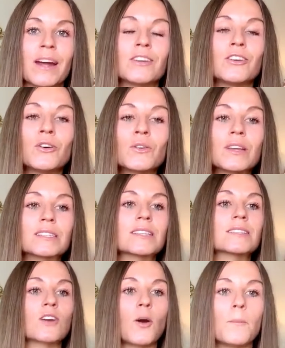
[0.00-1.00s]
I know this
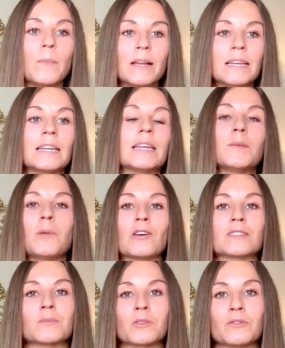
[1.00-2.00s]
is completely
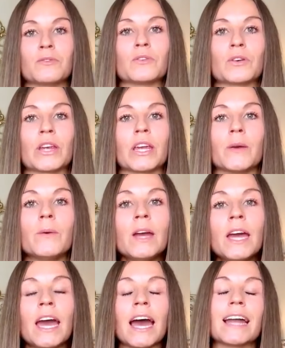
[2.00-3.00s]
possible for you,
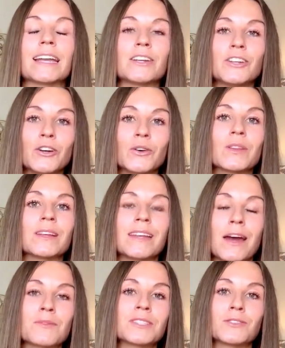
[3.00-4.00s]
and I know that
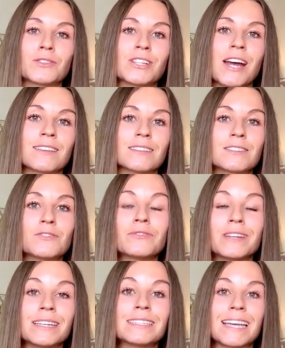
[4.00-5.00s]
now is your chance to
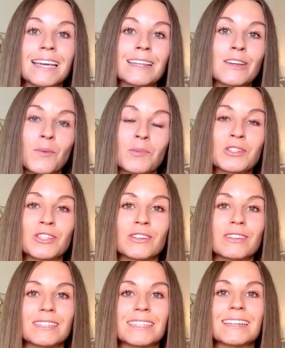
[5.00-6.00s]
really take the
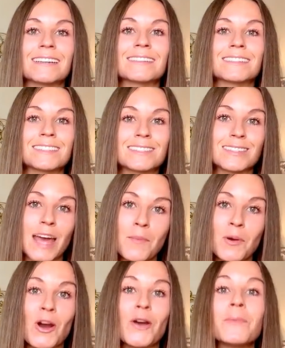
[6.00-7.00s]
opportunity and
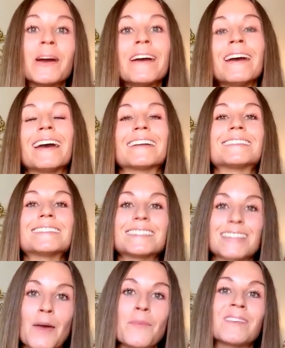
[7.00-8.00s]
step up and
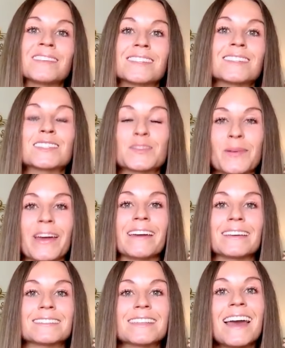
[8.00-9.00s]
step into the
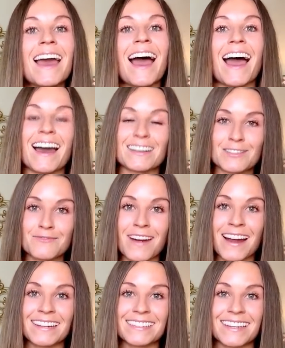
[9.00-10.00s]
space as a
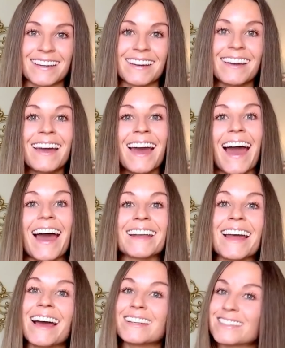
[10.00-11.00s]
writer
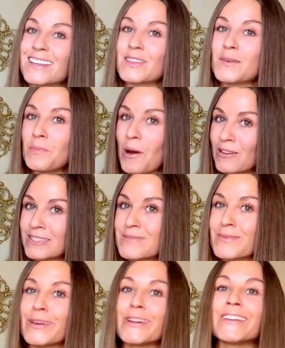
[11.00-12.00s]
and as the
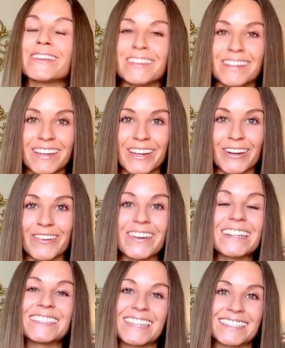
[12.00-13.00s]
possible new
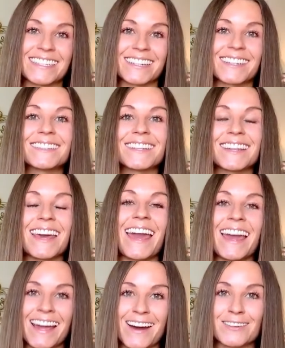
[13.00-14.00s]
addition to the
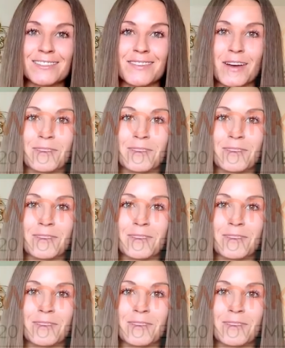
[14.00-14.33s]
Hay House